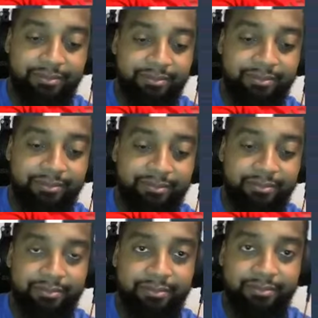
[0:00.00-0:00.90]

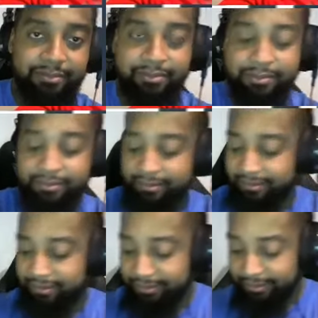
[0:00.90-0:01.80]

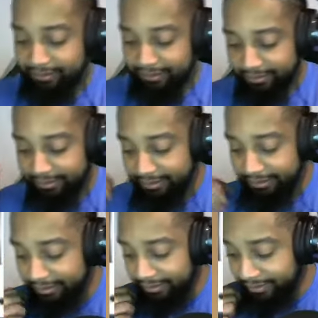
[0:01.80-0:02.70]

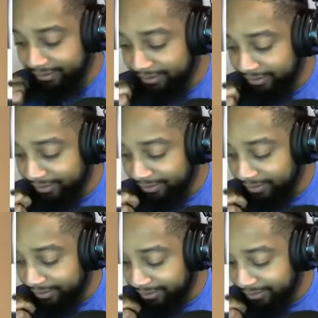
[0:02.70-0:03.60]

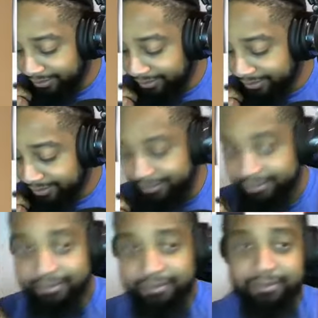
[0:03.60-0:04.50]

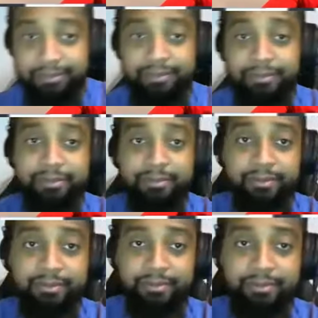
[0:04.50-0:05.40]

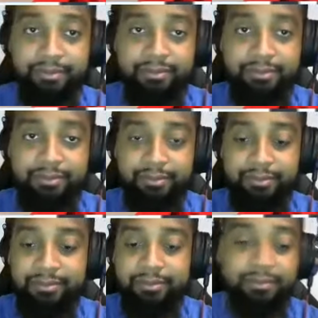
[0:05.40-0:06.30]

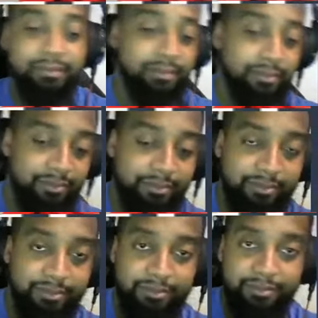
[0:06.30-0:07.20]

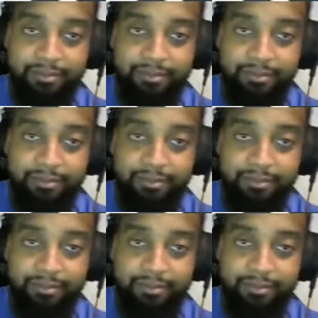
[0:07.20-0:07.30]
No words are spoken by the person on screen.